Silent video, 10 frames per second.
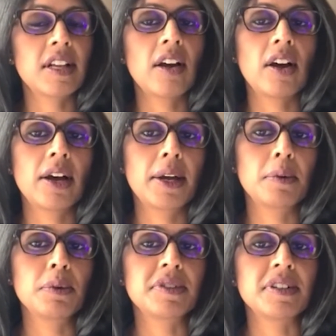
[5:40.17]
that I
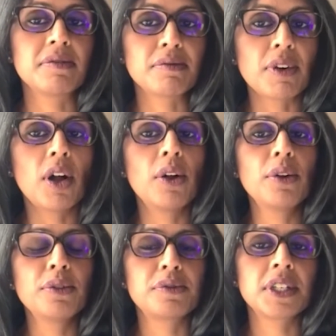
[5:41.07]
was
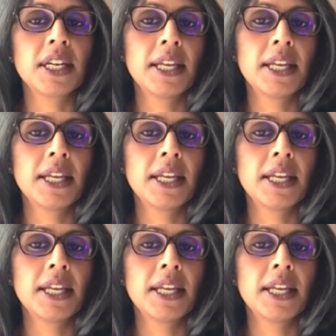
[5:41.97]
involved